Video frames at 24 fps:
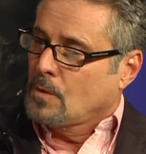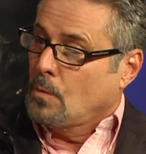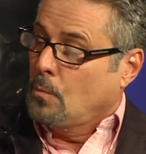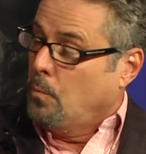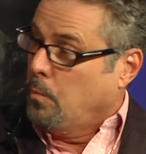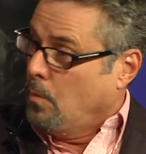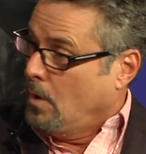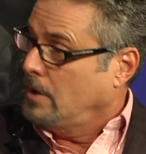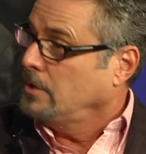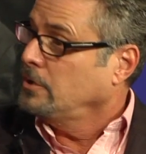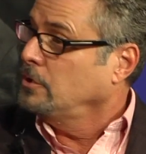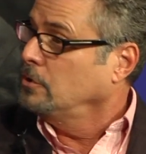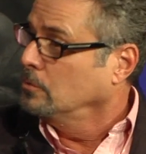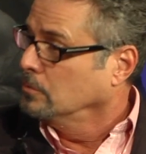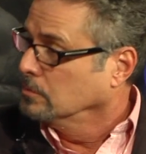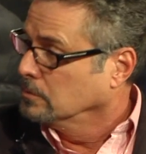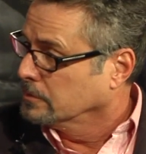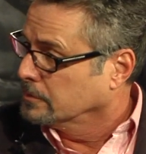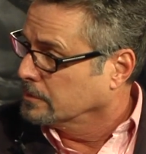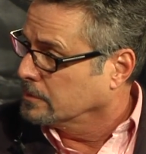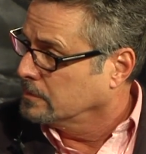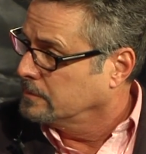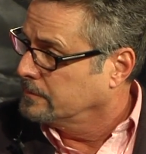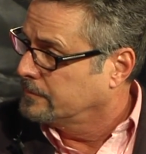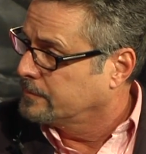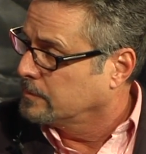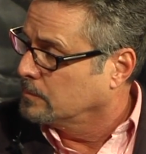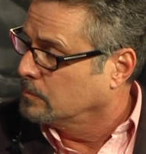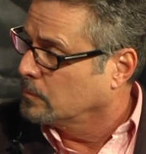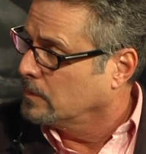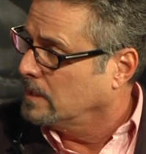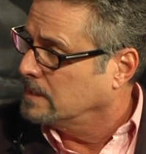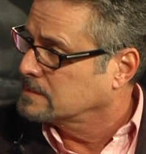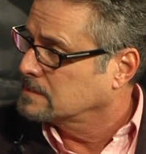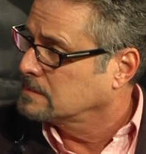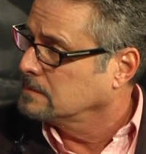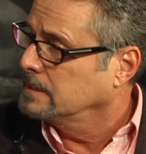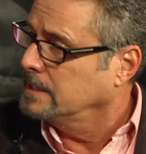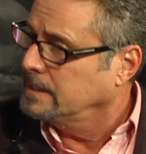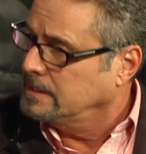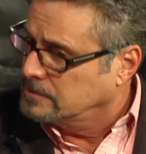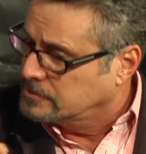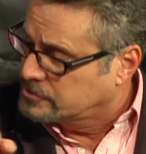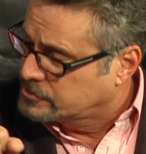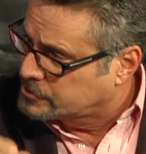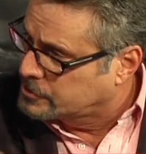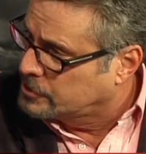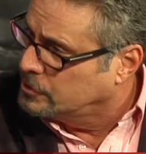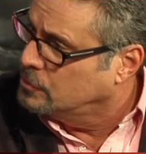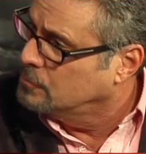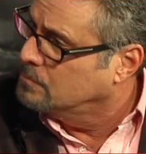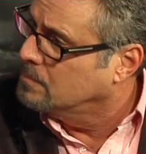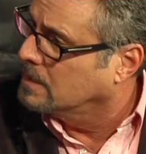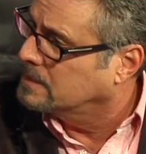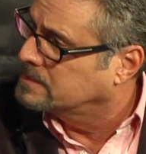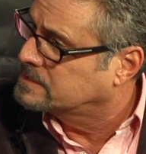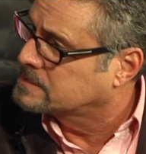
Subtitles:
what you learned from wrestling to Mud